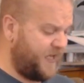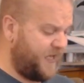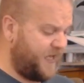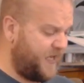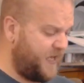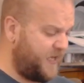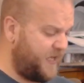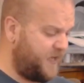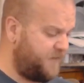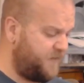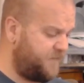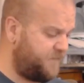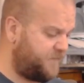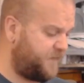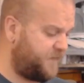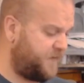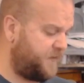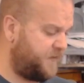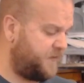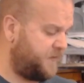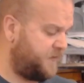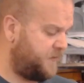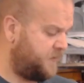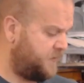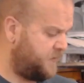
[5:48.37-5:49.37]
I
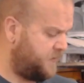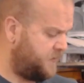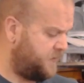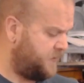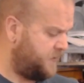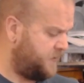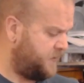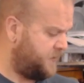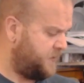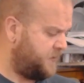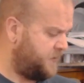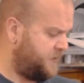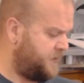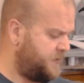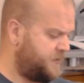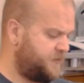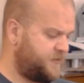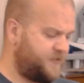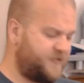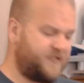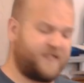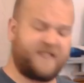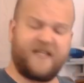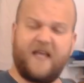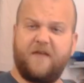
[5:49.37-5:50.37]
have
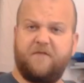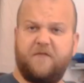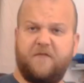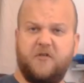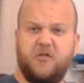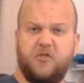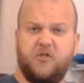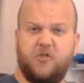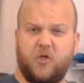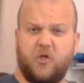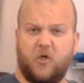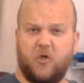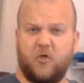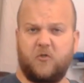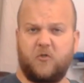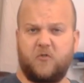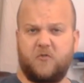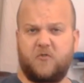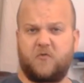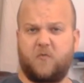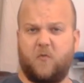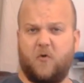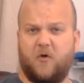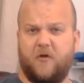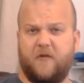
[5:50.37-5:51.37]
7
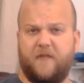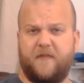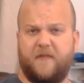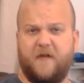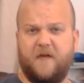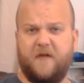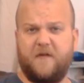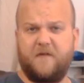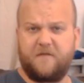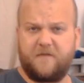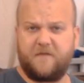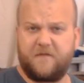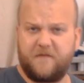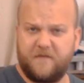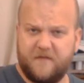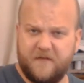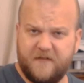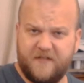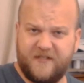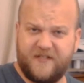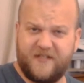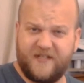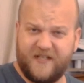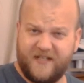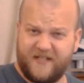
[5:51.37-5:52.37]
journals worth of
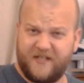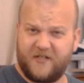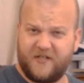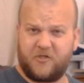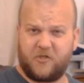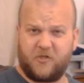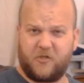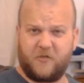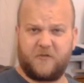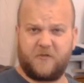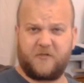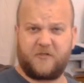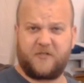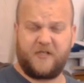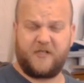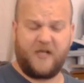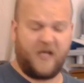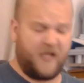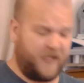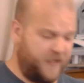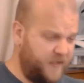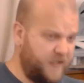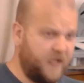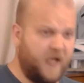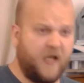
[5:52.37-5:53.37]
signatures
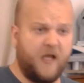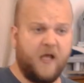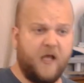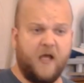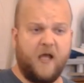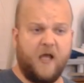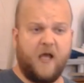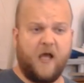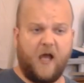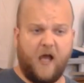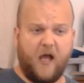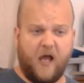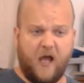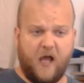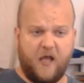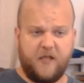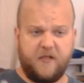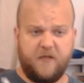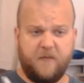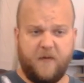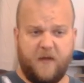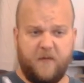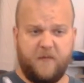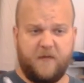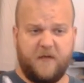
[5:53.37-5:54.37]
done.
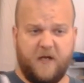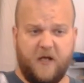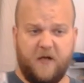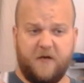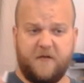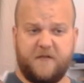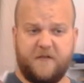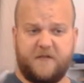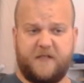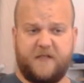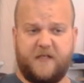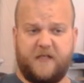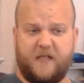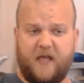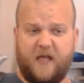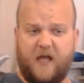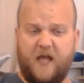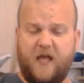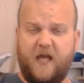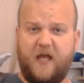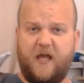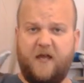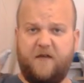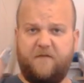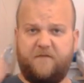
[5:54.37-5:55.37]
You may be noticing
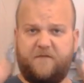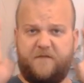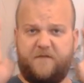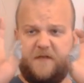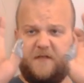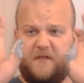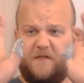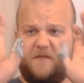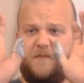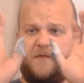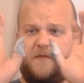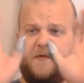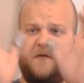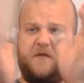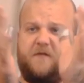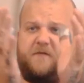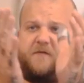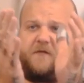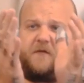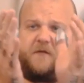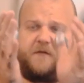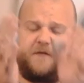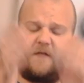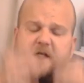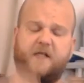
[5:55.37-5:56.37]
I have these
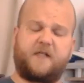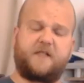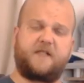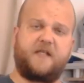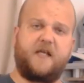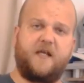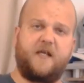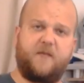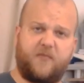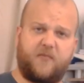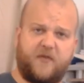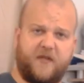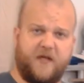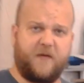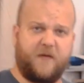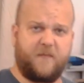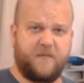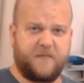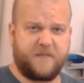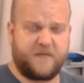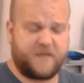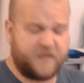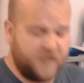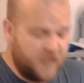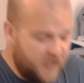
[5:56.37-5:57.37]
beautiful duct tape
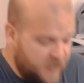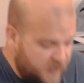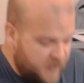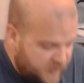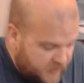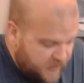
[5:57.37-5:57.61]
thumbs.